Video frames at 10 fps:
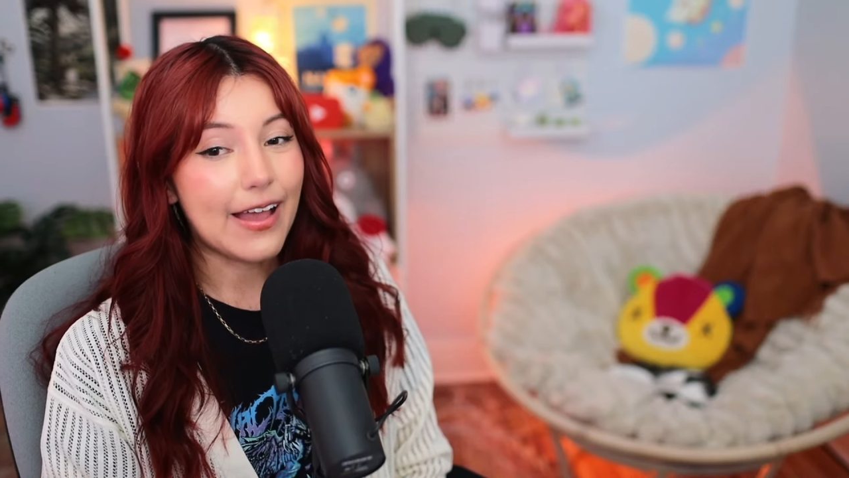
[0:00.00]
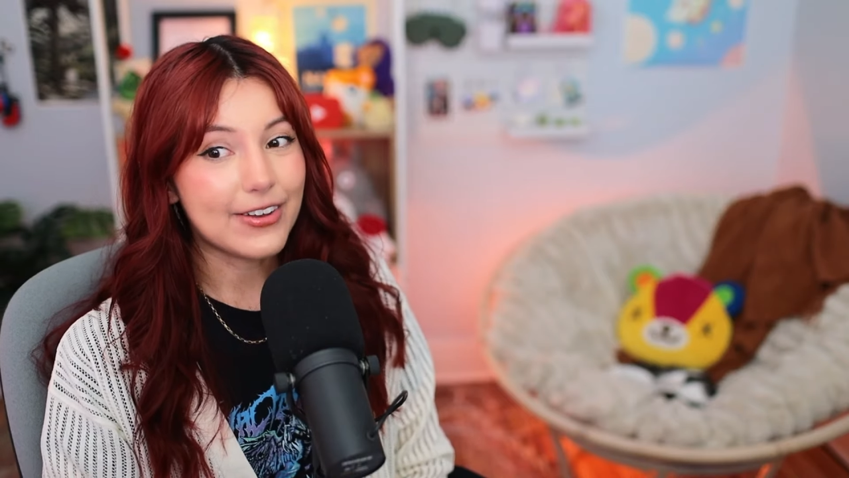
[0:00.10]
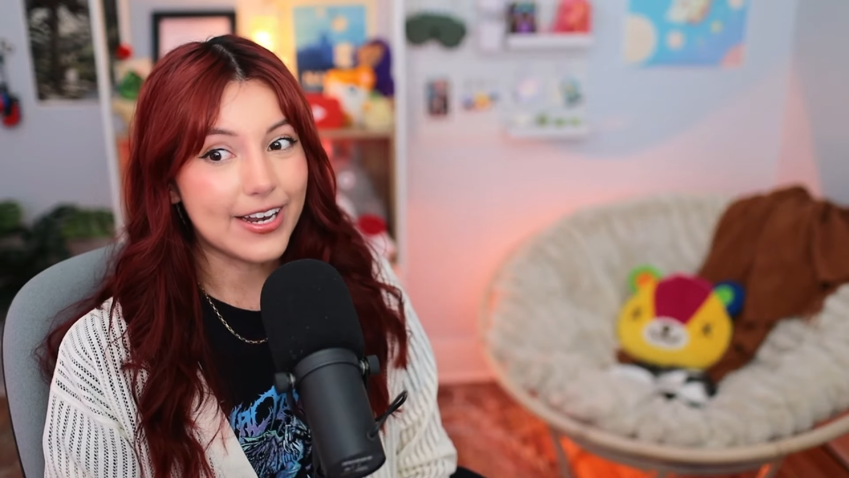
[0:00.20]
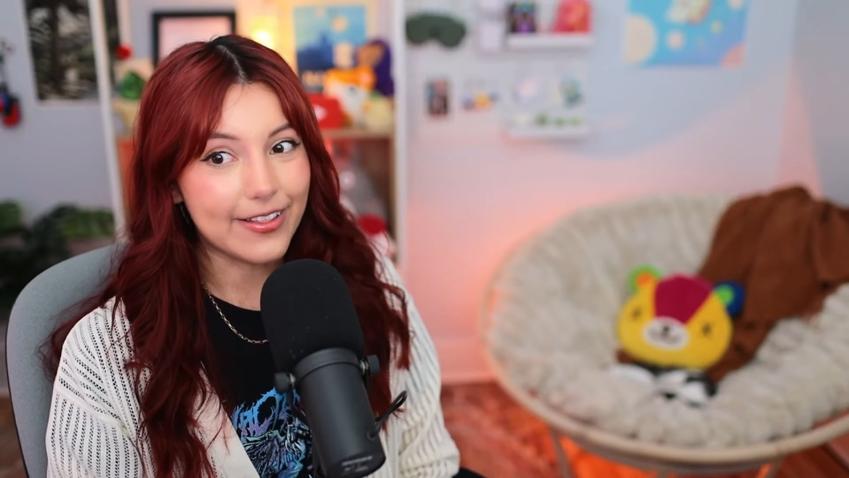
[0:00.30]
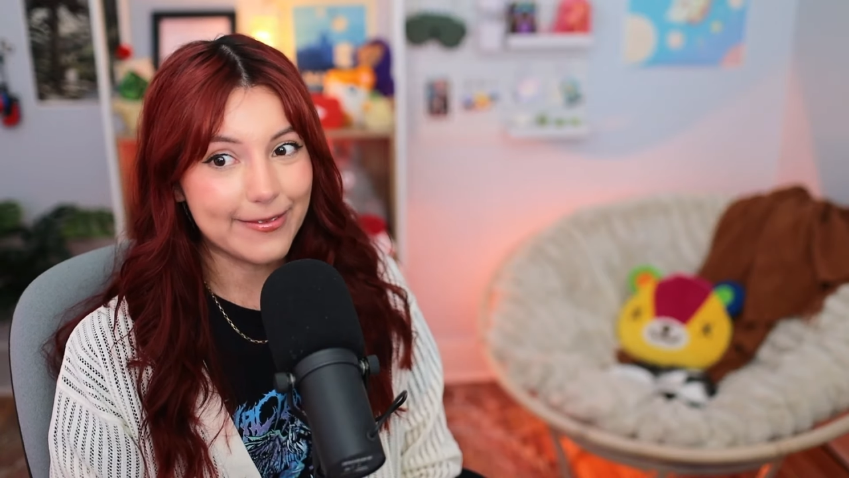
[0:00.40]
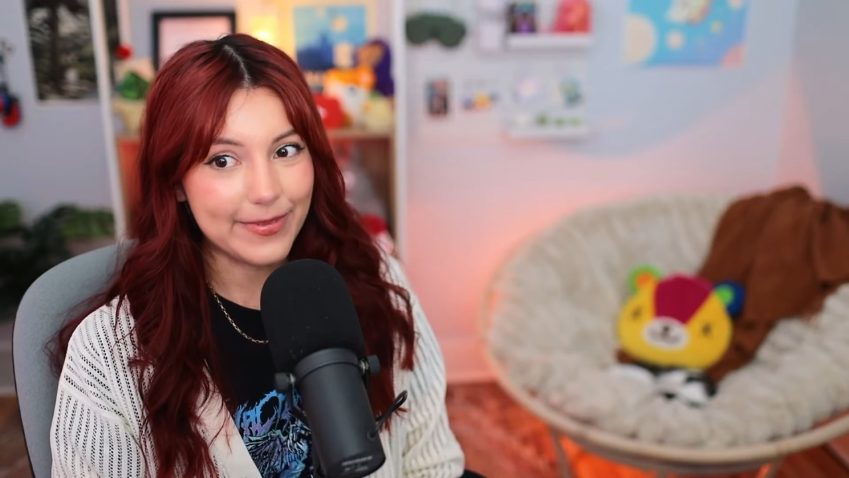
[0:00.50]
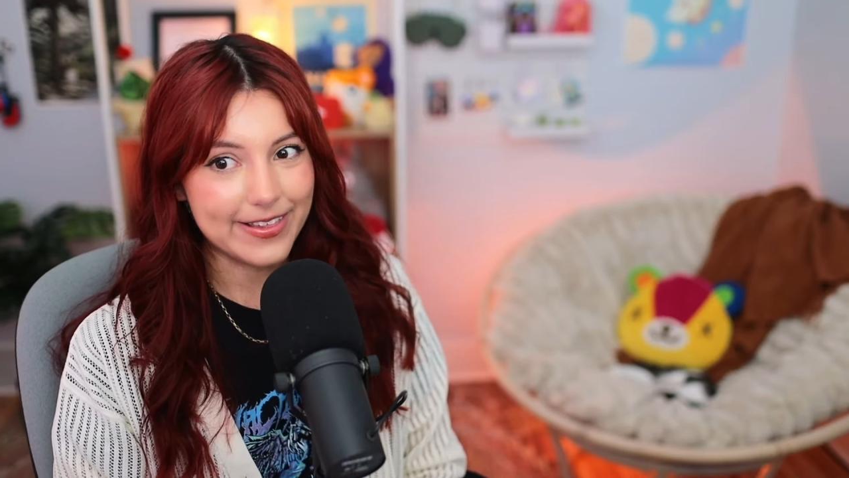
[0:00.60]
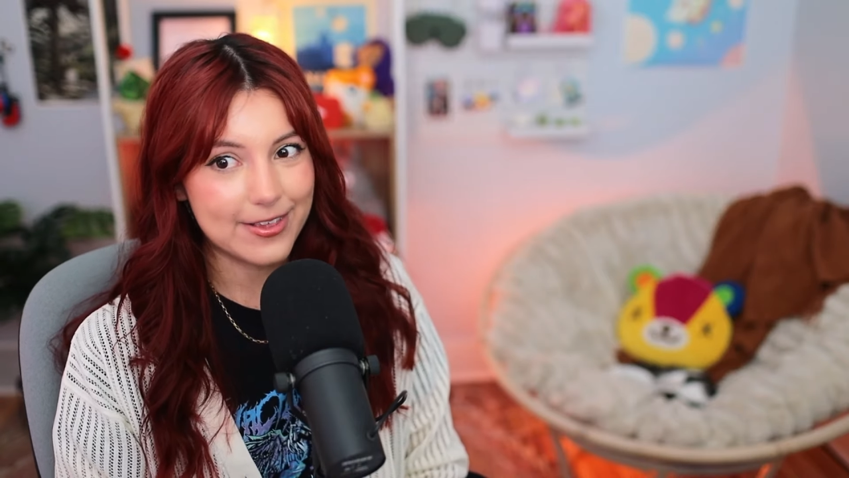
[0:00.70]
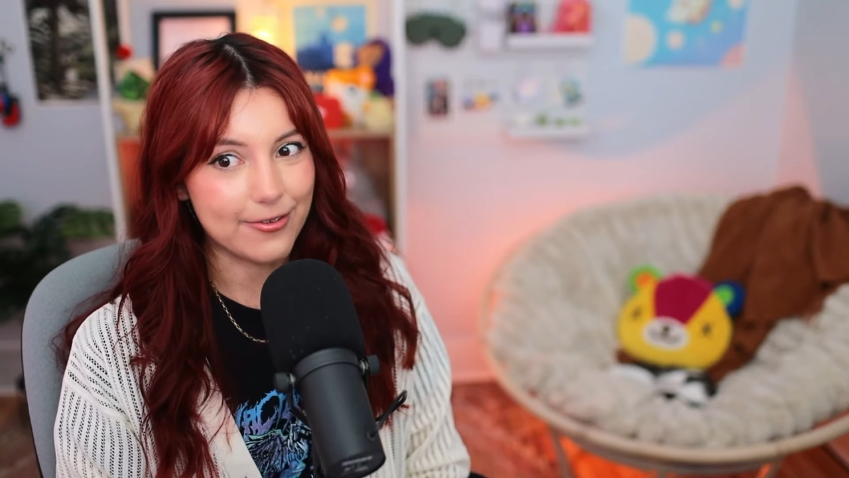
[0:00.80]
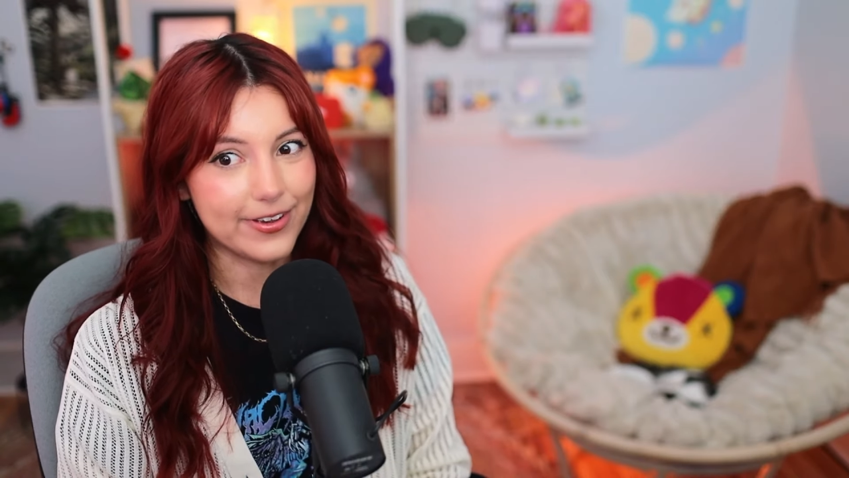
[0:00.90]
another
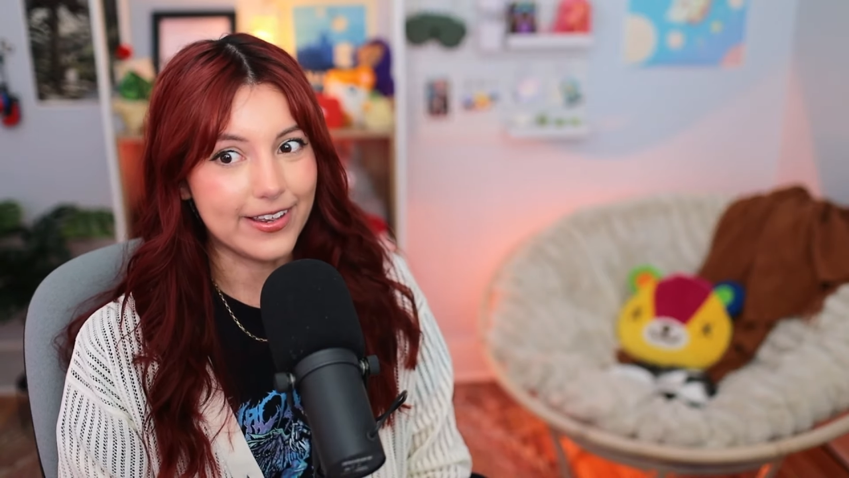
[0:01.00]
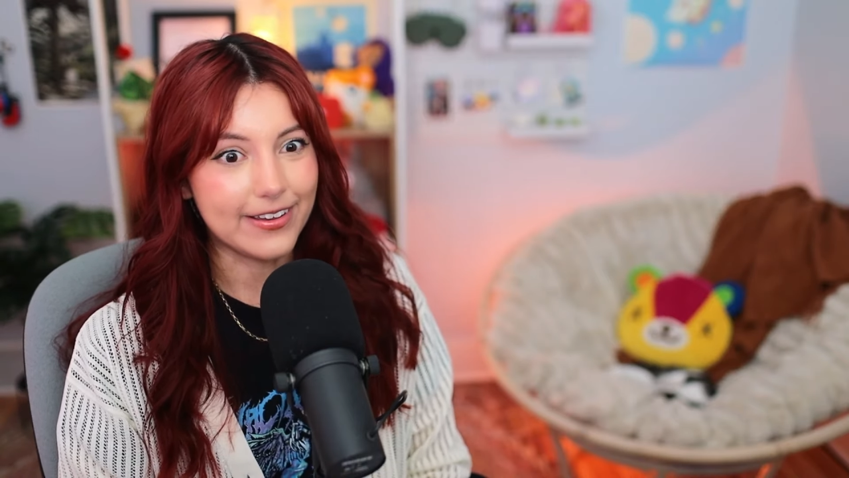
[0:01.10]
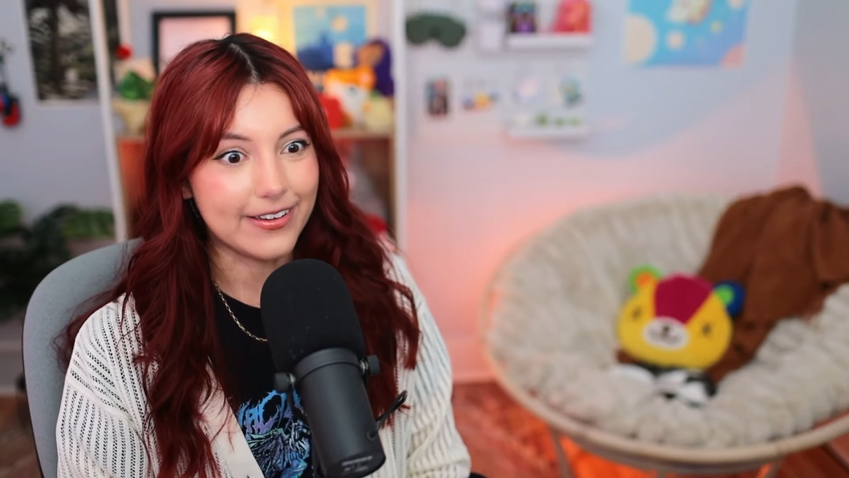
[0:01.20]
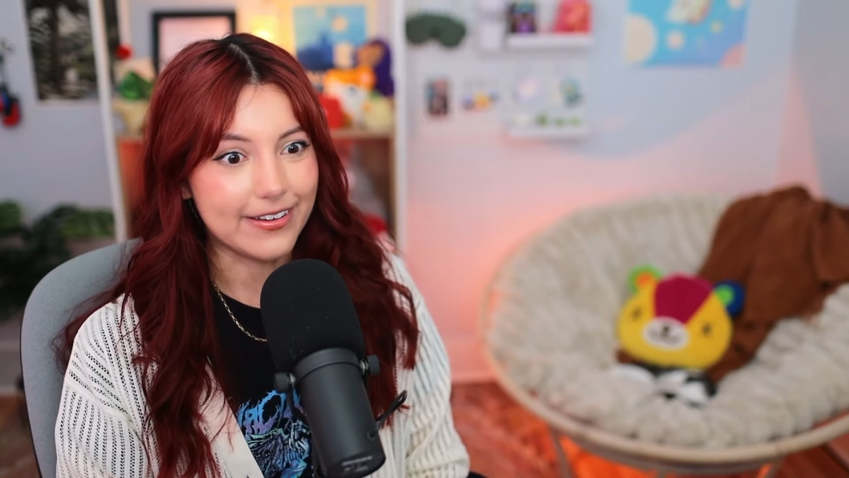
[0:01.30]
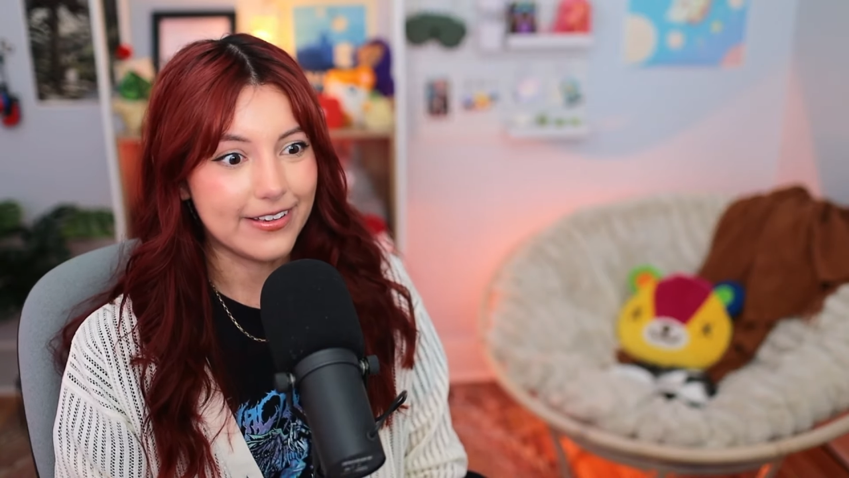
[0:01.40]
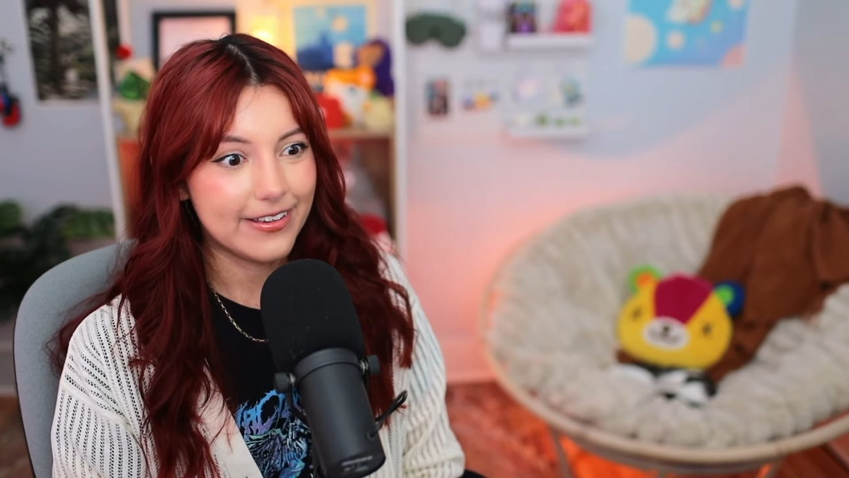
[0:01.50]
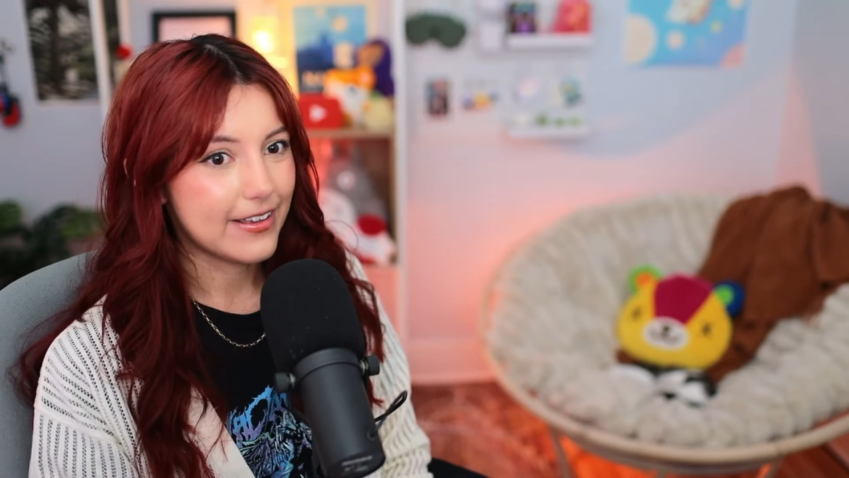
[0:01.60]
mystery here